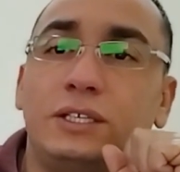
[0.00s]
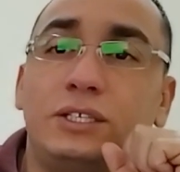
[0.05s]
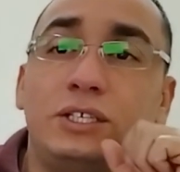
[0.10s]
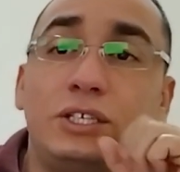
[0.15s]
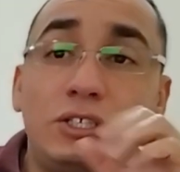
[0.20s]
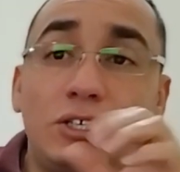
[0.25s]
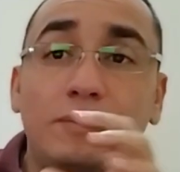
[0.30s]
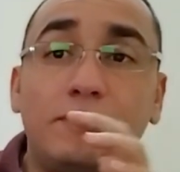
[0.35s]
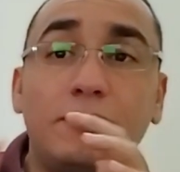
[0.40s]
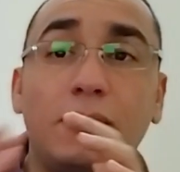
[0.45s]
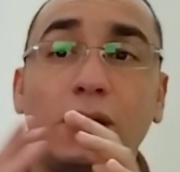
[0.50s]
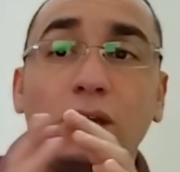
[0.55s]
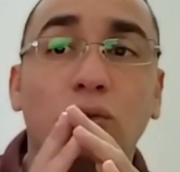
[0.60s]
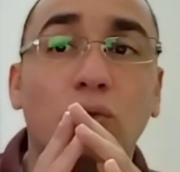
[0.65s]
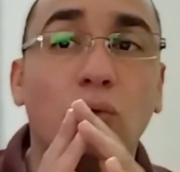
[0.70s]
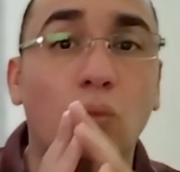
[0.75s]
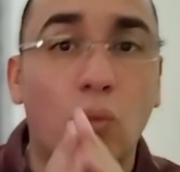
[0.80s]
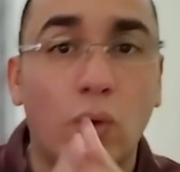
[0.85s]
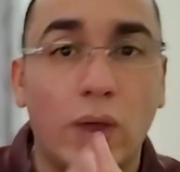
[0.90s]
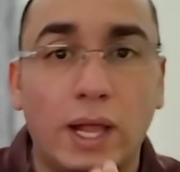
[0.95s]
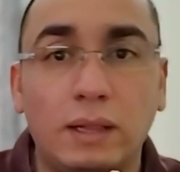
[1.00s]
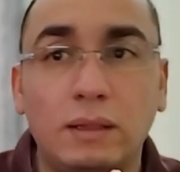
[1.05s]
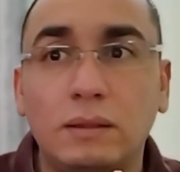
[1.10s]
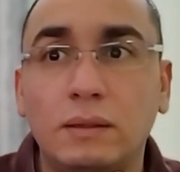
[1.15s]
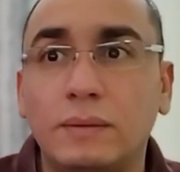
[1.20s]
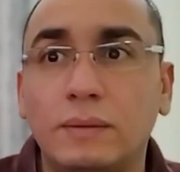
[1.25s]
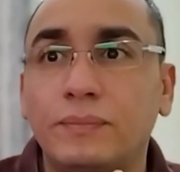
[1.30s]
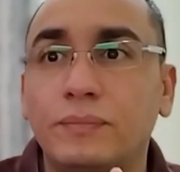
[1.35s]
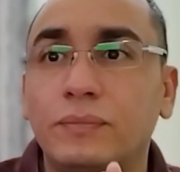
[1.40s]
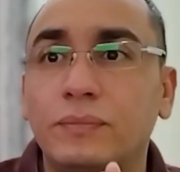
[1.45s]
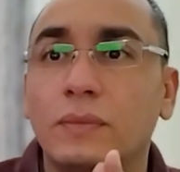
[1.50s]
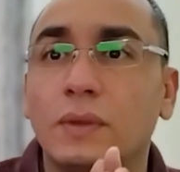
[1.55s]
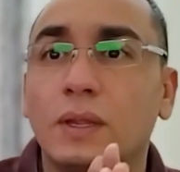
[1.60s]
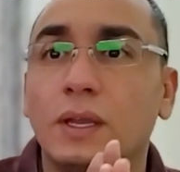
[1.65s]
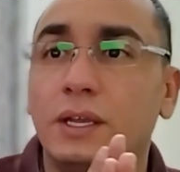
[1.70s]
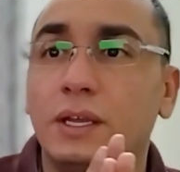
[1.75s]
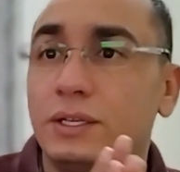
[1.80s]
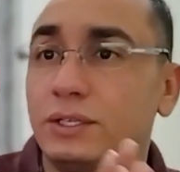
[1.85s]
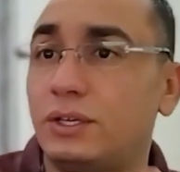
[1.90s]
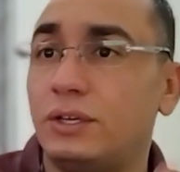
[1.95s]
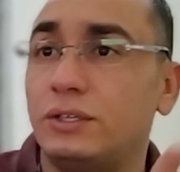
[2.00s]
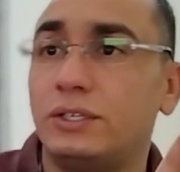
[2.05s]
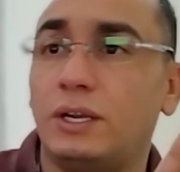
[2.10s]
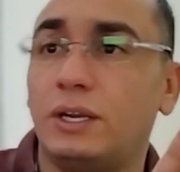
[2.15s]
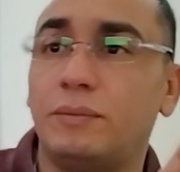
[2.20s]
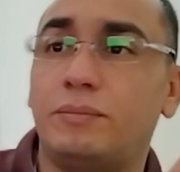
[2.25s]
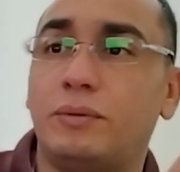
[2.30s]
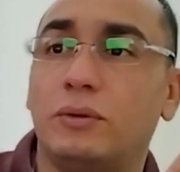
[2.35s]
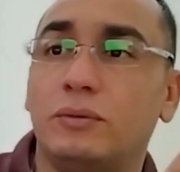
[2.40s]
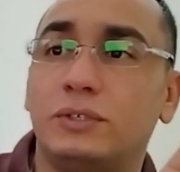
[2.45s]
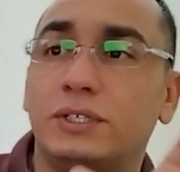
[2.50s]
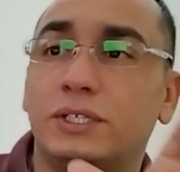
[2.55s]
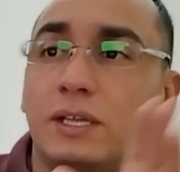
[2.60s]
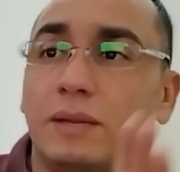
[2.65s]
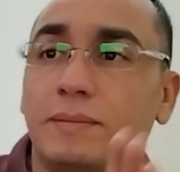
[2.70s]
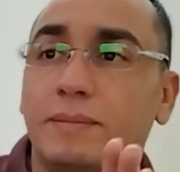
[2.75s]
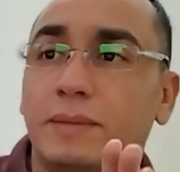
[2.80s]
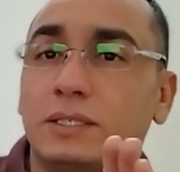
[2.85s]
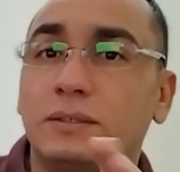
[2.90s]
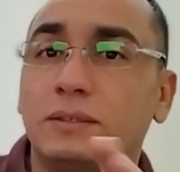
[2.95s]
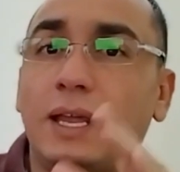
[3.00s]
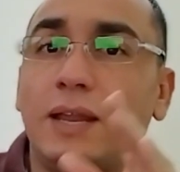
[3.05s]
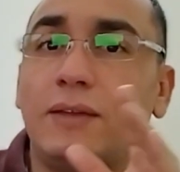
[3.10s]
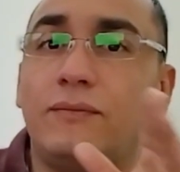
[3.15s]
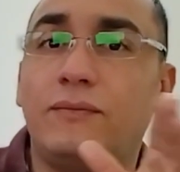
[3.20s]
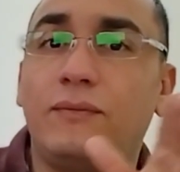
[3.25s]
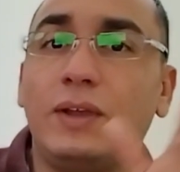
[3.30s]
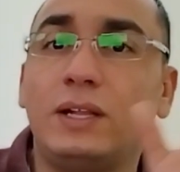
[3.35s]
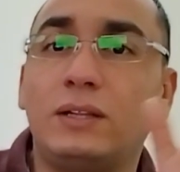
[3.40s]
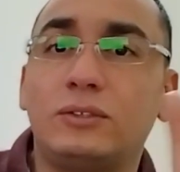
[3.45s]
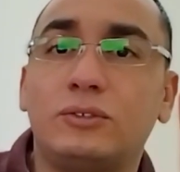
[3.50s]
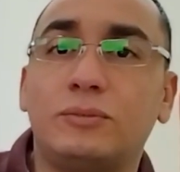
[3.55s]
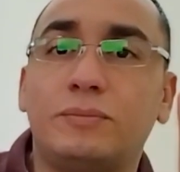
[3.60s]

A teacher may do well in certain approaches and methods and fail